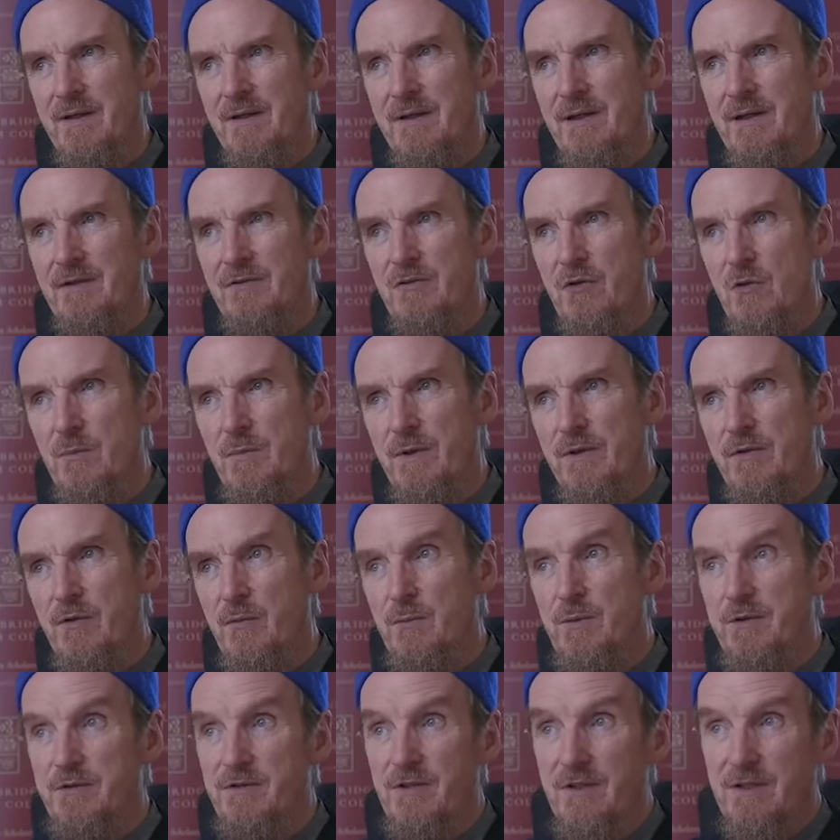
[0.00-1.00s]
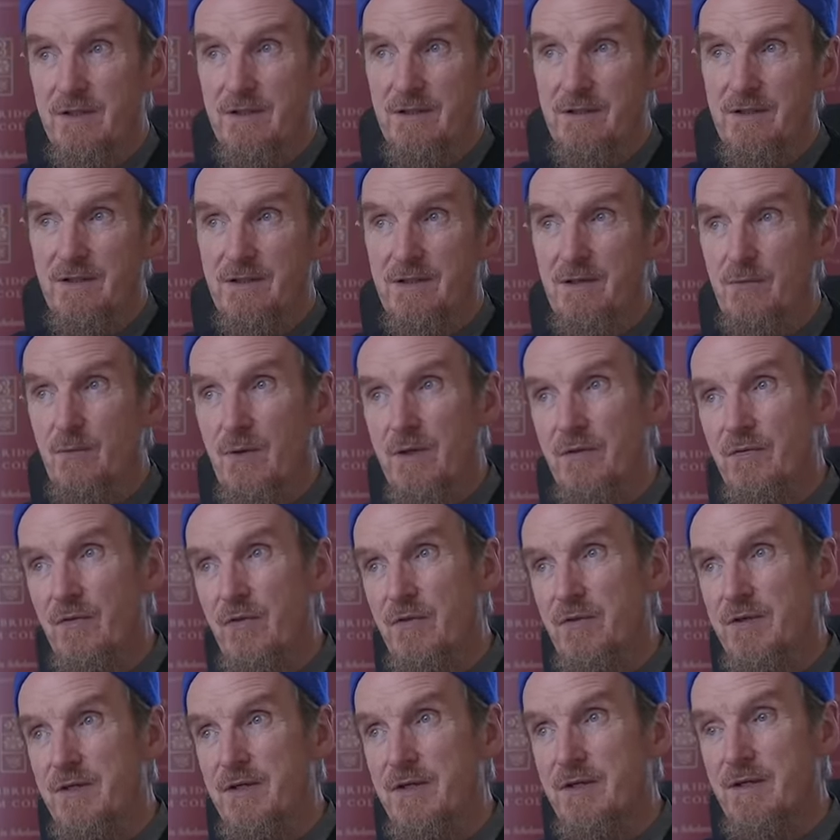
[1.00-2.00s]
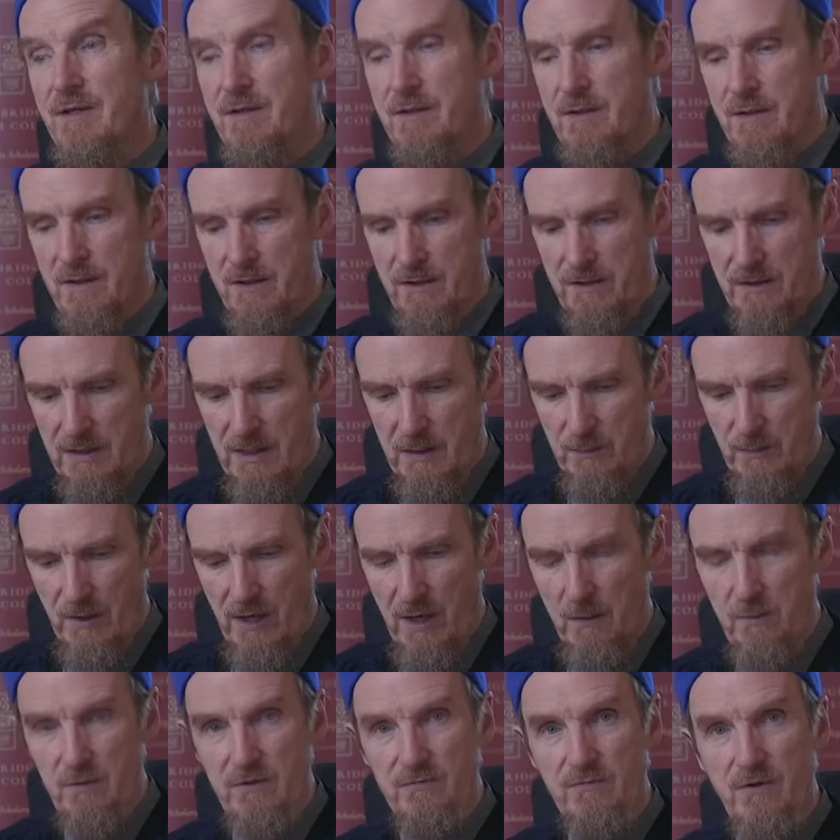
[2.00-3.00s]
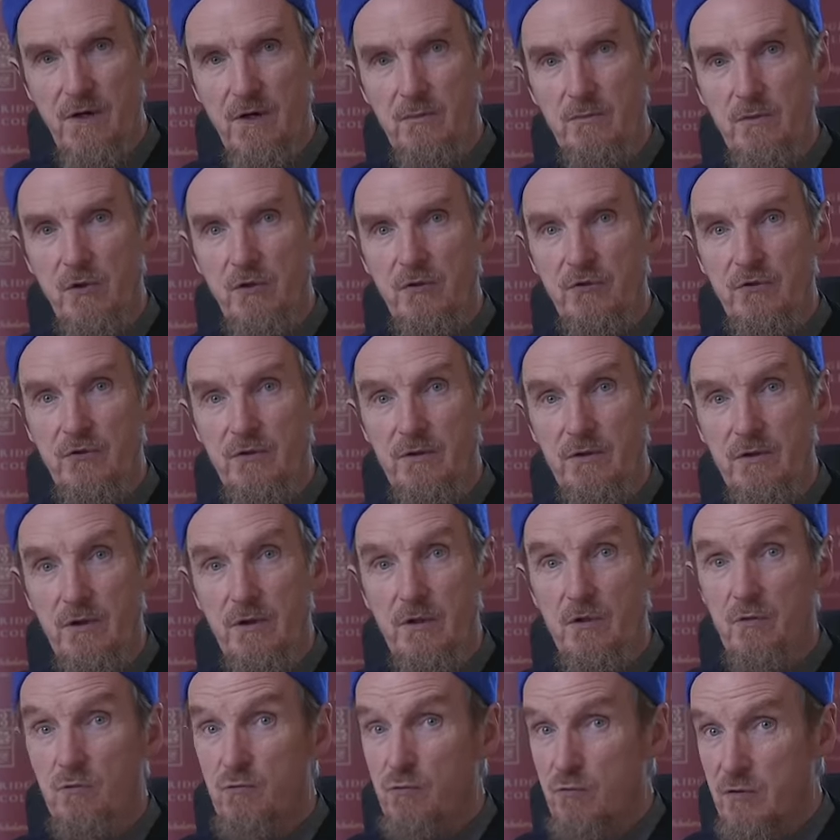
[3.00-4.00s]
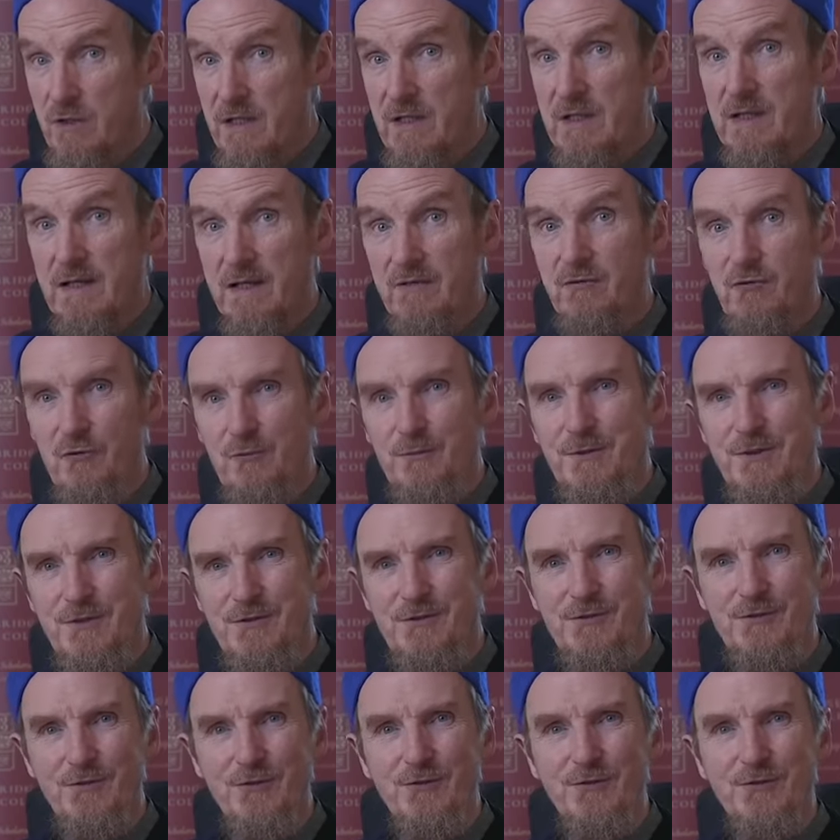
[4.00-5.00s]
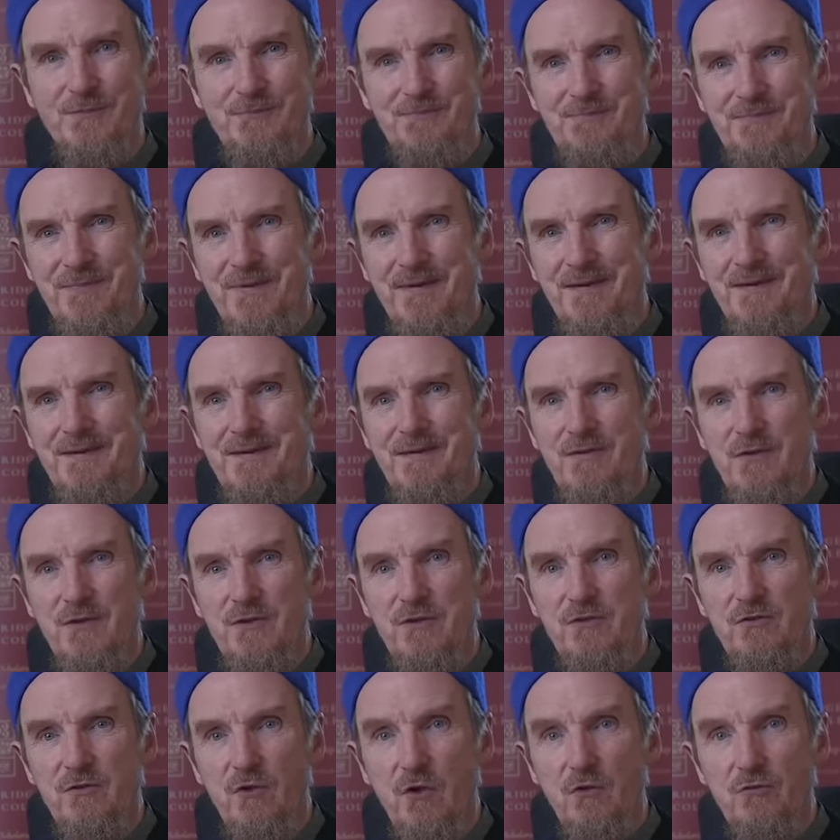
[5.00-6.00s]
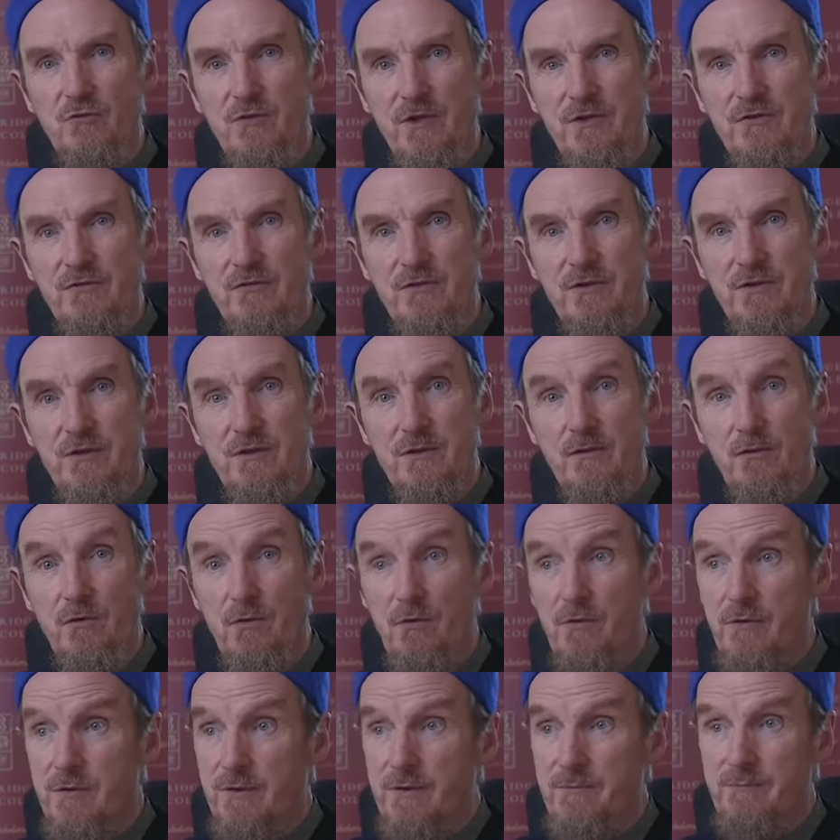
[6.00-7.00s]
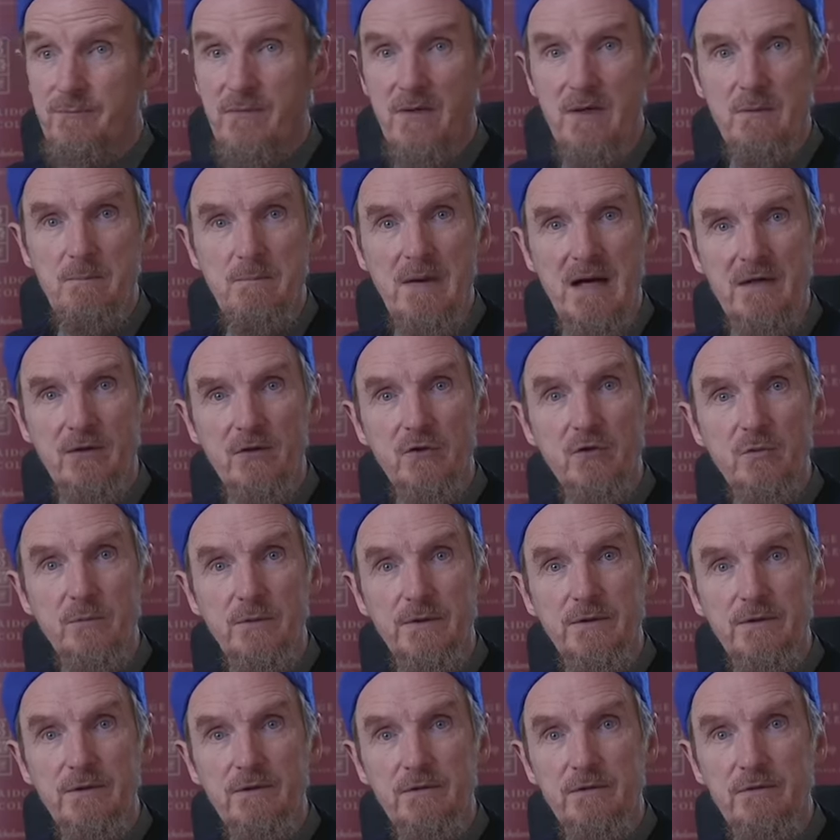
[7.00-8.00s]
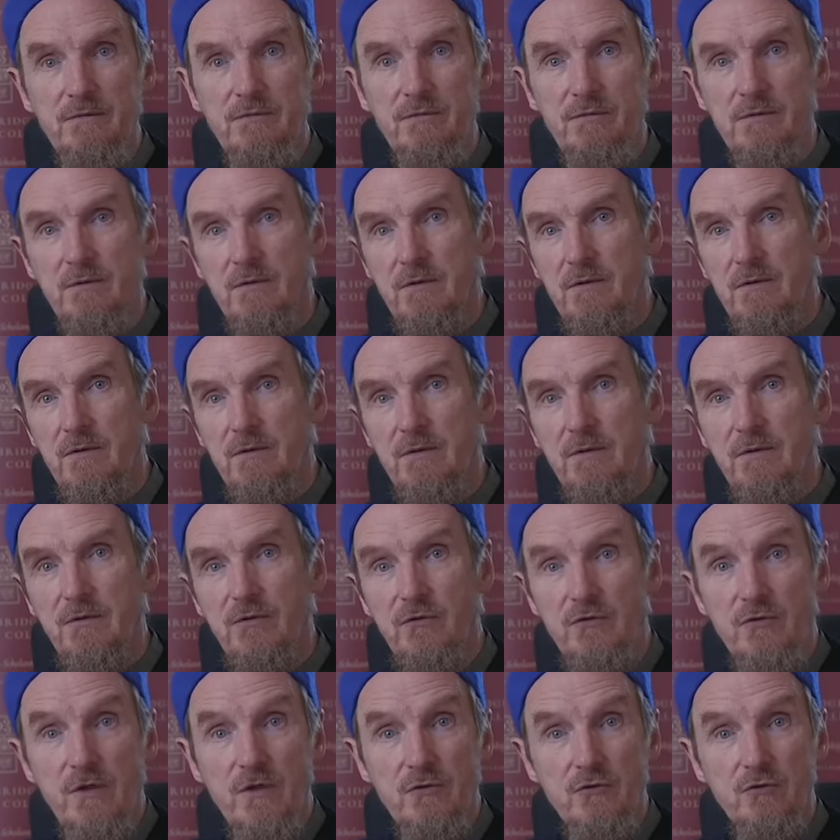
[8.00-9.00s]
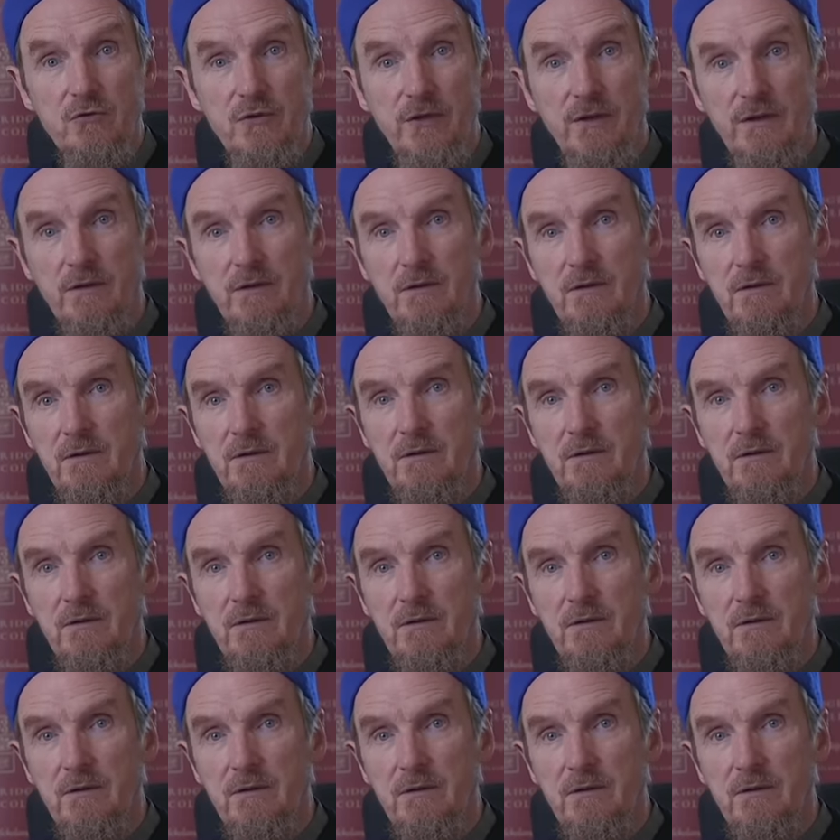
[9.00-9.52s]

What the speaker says: It's the month particularly when the imam of our mosque really has to make sure that he's not rusty, or the embarrassment of stuttering,